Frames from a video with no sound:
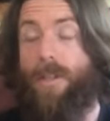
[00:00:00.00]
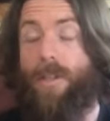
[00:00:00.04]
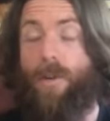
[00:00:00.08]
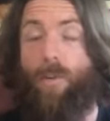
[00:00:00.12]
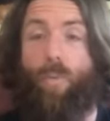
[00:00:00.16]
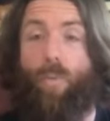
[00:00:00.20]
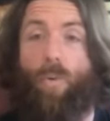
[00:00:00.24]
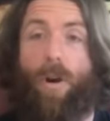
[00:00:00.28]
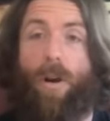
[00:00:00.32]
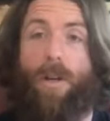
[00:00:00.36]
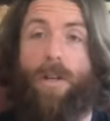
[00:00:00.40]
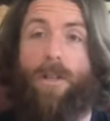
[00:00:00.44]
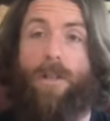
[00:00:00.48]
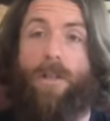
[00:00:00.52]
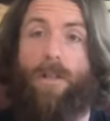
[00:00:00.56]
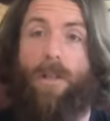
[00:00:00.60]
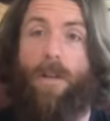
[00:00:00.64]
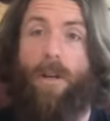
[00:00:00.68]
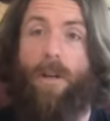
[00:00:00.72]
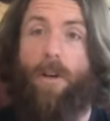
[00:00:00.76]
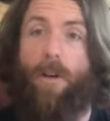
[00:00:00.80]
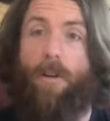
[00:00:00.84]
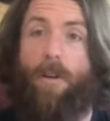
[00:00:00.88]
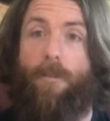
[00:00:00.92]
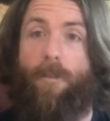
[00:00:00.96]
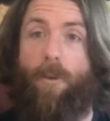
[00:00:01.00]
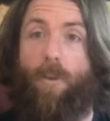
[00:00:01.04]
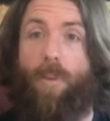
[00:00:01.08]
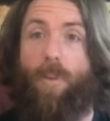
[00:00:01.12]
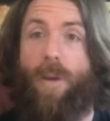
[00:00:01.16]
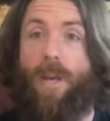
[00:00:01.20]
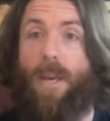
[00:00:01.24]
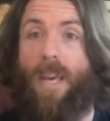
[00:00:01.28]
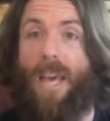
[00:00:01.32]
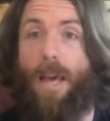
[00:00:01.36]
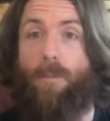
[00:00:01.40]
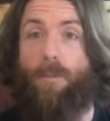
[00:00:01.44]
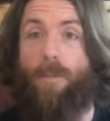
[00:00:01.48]
It works for
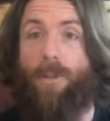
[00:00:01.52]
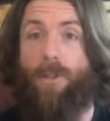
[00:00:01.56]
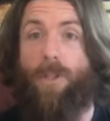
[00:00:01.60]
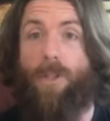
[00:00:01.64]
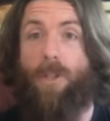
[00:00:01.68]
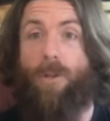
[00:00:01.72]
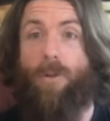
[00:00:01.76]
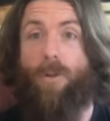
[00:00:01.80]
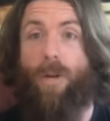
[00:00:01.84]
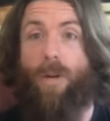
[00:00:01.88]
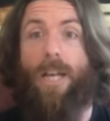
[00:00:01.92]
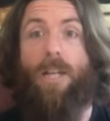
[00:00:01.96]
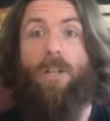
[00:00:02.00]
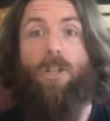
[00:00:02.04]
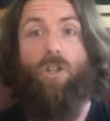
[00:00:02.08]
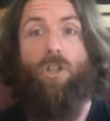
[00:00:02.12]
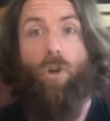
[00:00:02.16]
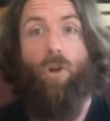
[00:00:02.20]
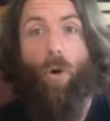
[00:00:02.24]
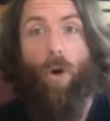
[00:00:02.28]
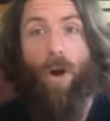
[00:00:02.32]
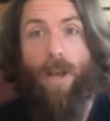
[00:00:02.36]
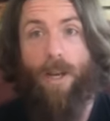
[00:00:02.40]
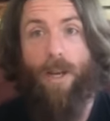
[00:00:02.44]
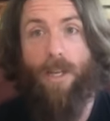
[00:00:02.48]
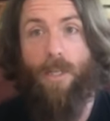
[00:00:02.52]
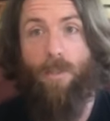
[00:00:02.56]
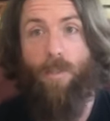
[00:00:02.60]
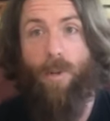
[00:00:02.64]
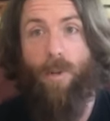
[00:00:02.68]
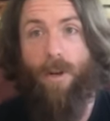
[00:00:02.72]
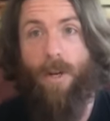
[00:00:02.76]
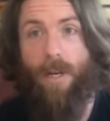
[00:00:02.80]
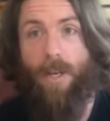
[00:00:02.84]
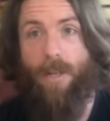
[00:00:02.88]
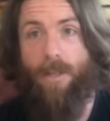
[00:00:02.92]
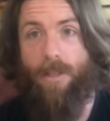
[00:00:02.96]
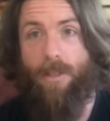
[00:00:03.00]
being able to enjoy
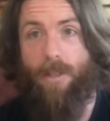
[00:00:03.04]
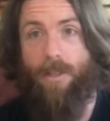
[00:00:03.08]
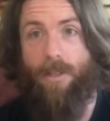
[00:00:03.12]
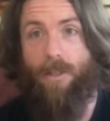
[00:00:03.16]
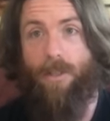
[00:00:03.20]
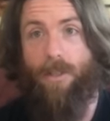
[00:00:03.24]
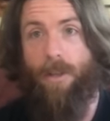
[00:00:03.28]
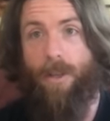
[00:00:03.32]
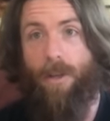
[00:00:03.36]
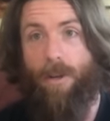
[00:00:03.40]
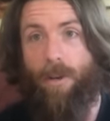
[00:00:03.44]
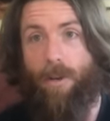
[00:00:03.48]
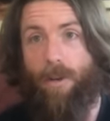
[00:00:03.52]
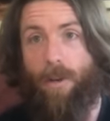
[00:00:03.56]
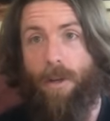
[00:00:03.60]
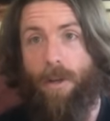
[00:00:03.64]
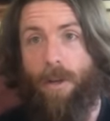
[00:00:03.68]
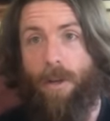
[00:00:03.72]
experiences too.